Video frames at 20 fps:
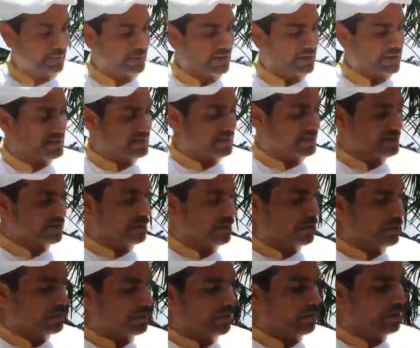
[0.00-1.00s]
because it's
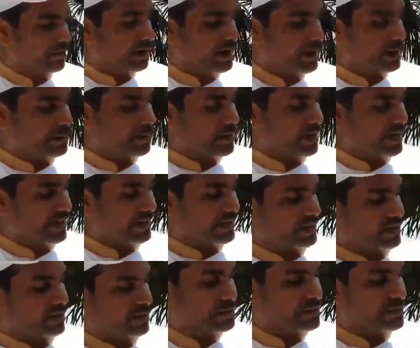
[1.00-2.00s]
got about like
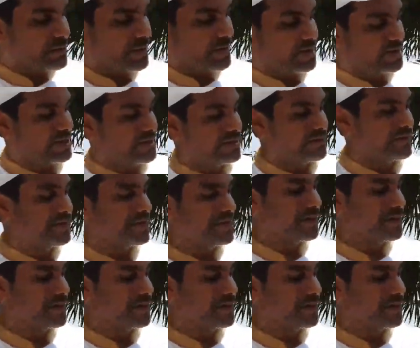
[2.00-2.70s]
20 different